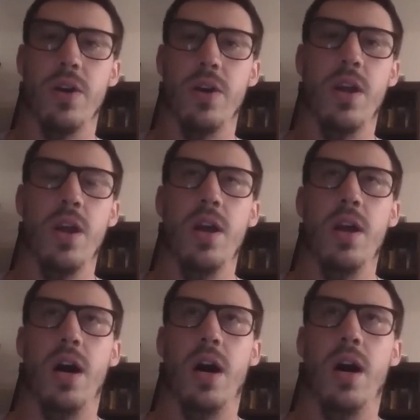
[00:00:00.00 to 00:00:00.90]
And
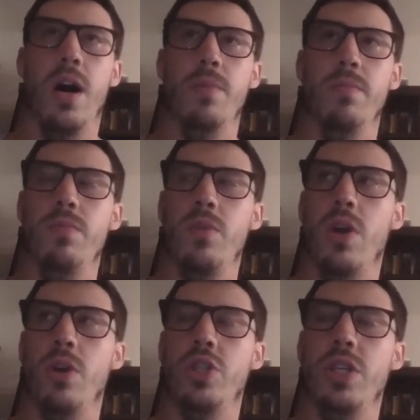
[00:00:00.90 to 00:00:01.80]
you
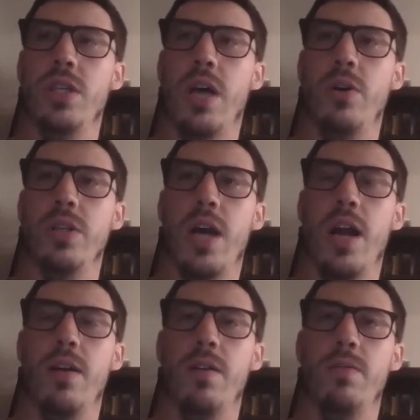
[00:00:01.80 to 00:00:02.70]
know, she's always
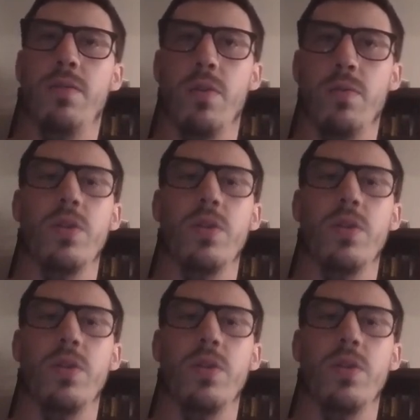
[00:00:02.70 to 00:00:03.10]
kind of, or